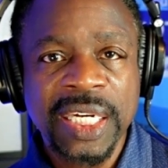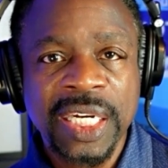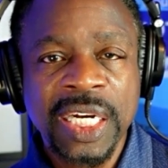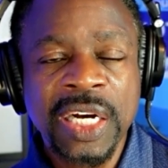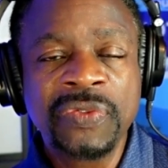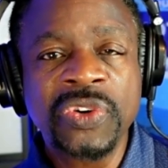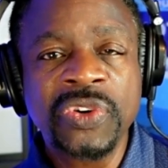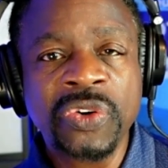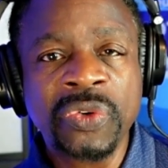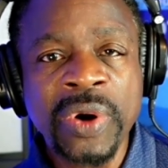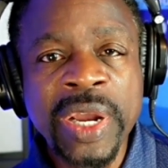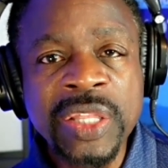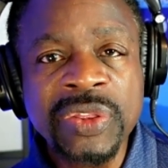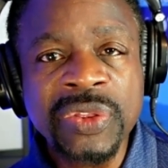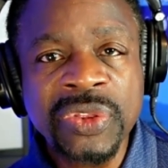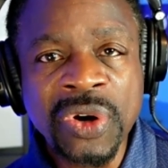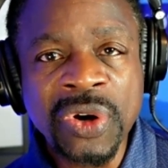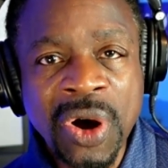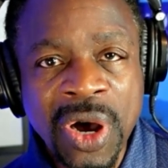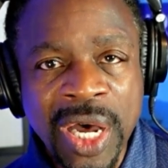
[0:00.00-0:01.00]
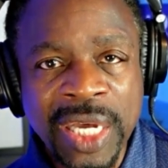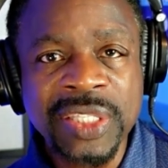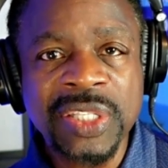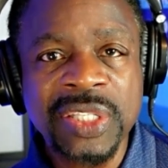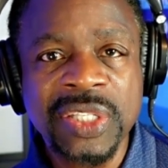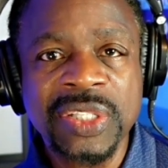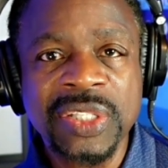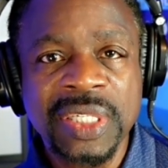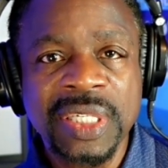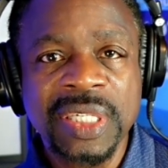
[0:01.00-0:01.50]
of great
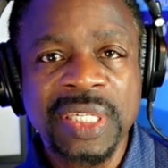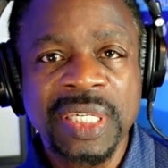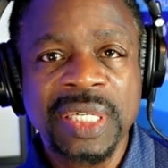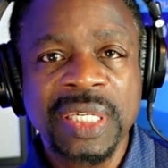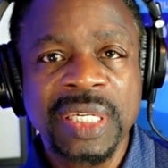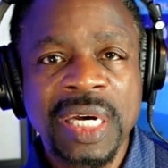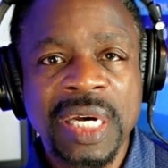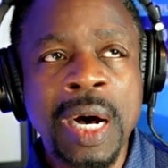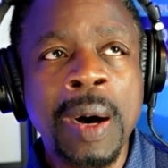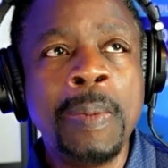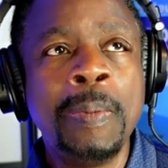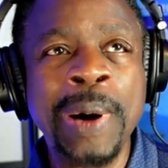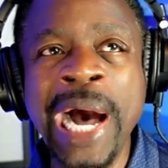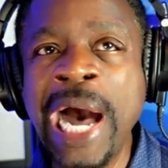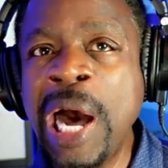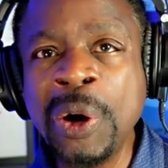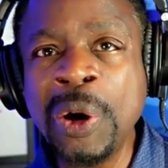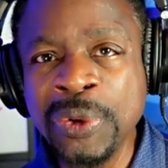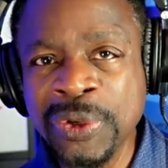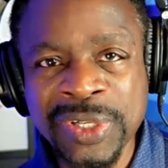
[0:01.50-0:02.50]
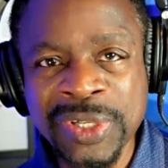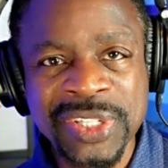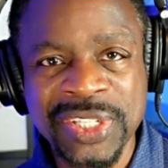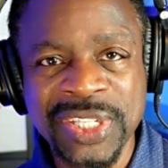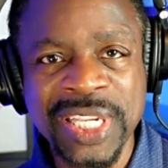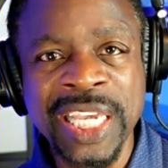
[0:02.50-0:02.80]
thoughts abounds